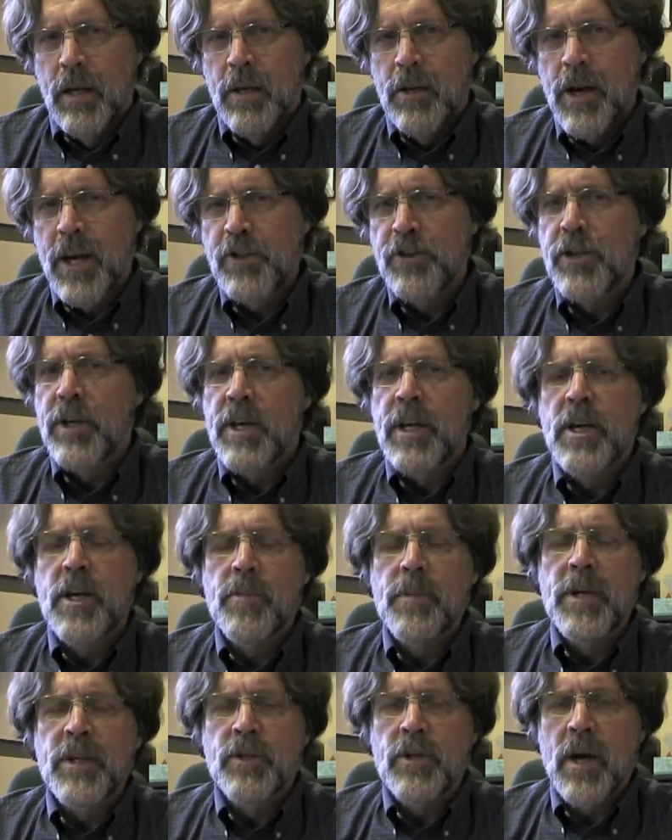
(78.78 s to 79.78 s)
You're actually going to hear
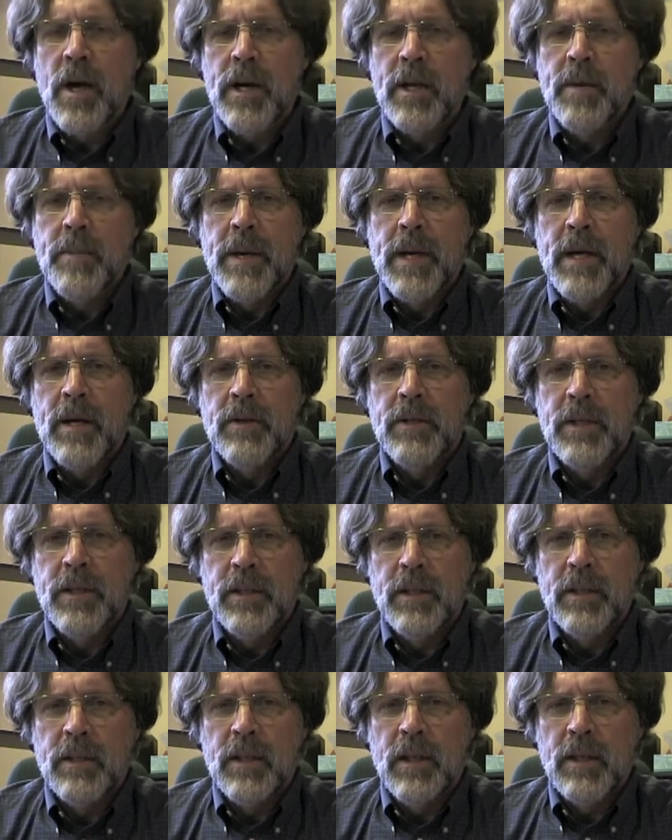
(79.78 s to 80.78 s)
me talk about,
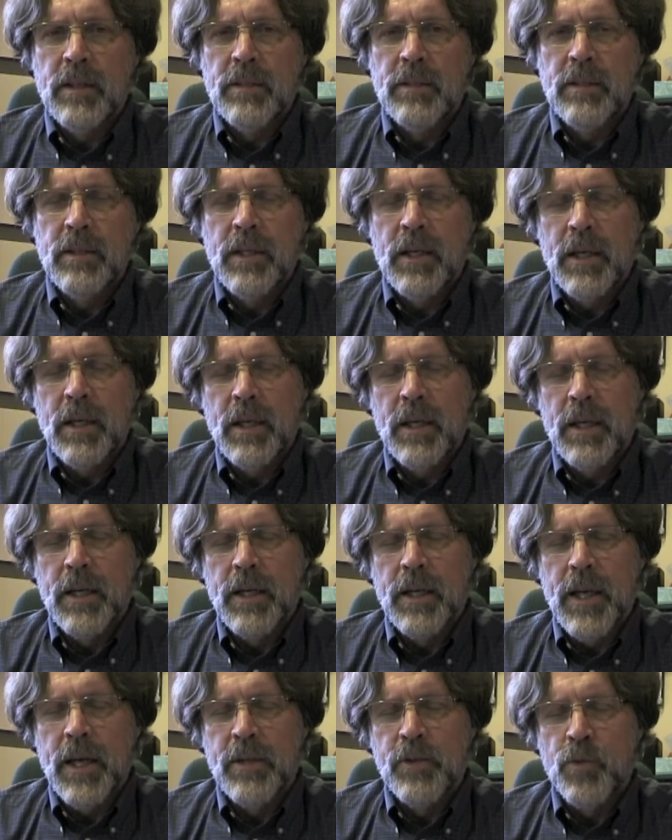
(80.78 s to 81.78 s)

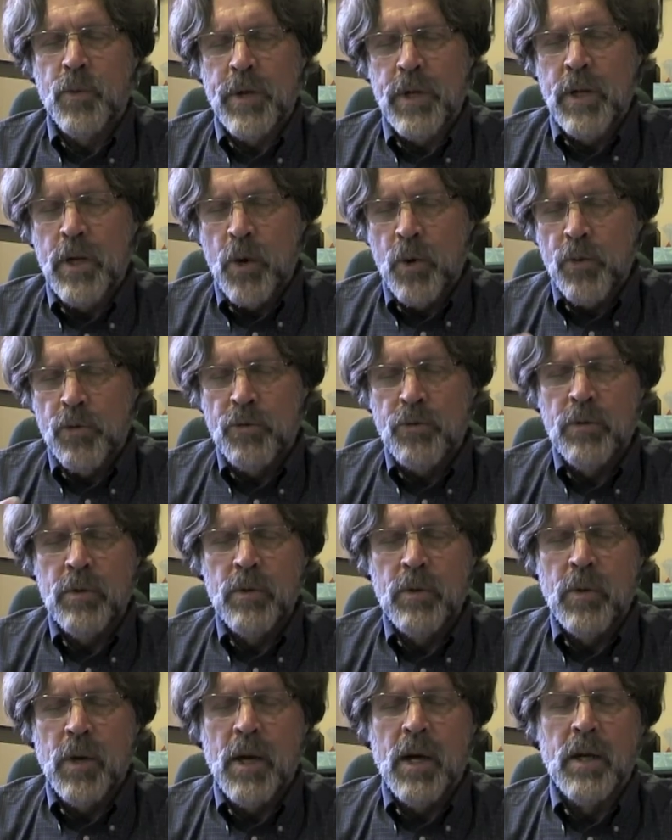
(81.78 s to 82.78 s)
as we go
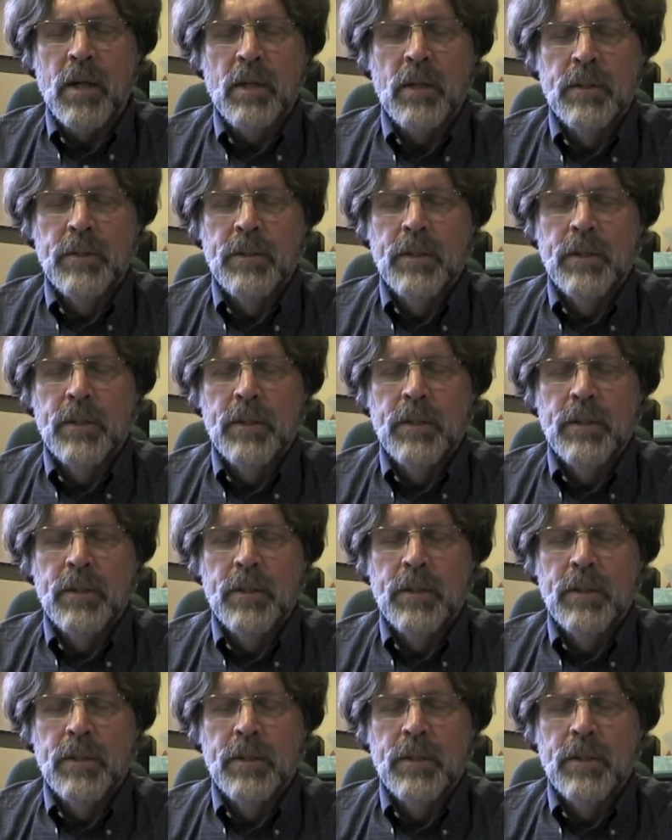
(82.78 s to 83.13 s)
through our